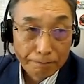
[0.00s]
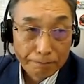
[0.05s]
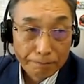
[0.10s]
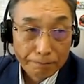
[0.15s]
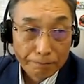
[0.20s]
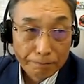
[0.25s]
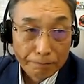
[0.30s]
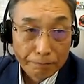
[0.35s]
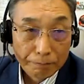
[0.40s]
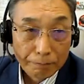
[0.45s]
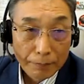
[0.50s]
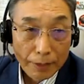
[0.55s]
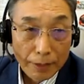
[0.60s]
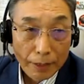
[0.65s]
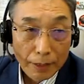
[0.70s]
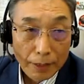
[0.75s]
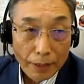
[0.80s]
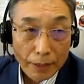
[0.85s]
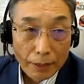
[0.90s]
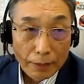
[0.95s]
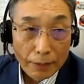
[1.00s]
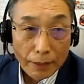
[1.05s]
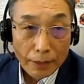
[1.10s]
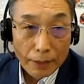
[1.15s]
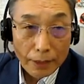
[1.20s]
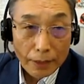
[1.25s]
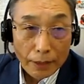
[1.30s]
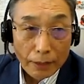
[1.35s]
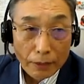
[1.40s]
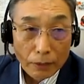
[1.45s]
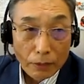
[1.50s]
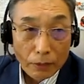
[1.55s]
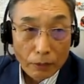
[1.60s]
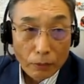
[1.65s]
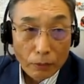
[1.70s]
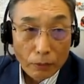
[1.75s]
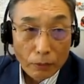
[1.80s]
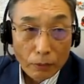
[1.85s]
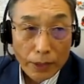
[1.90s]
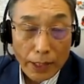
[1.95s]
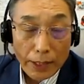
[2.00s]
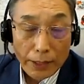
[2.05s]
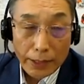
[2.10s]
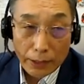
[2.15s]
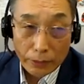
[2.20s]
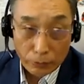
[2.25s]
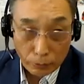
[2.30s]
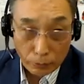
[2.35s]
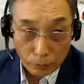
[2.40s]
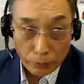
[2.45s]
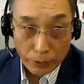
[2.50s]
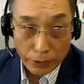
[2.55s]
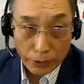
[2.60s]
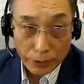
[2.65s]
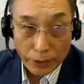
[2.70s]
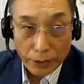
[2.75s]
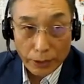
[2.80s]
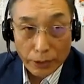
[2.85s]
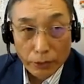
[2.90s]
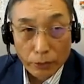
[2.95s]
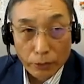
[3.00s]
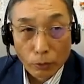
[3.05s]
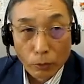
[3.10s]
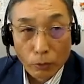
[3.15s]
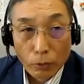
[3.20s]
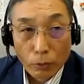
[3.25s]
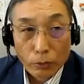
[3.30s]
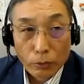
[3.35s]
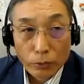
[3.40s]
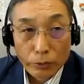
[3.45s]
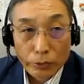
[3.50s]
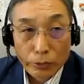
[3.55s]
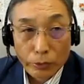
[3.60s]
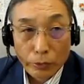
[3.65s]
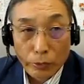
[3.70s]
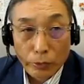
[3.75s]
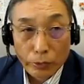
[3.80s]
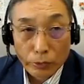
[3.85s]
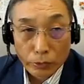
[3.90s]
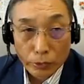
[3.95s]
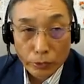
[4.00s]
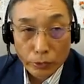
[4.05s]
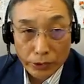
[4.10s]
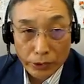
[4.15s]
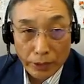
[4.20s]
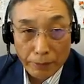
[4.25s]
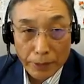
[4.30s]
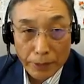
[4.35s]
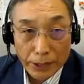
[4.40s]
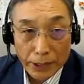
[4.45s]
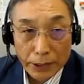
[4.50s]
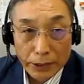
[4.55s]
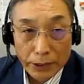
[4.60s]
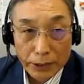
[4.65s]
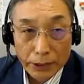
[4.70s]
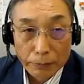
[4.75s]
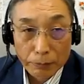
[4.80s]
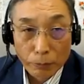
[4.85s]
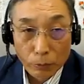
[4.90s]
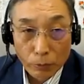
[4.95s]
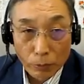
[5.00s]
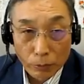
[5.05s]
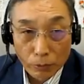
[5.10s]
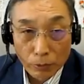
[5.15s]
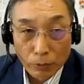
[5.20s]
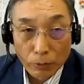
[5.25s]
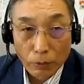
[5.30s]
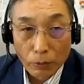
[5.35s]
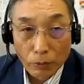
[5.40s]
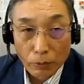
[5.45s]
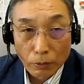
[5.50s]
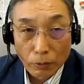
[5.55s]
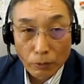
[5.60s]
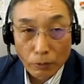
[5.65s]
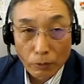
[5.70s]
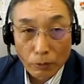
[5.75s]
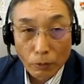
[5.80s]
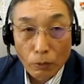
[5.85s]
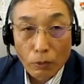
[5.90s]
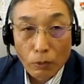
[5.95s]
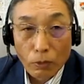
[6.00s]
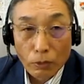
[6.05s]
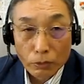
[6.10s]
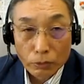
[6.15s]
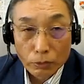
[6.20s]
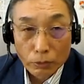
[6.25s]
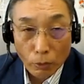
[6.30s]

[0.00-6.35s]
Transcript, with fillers: So back then, I just want to go over some of the old document to see what was the expectation back then.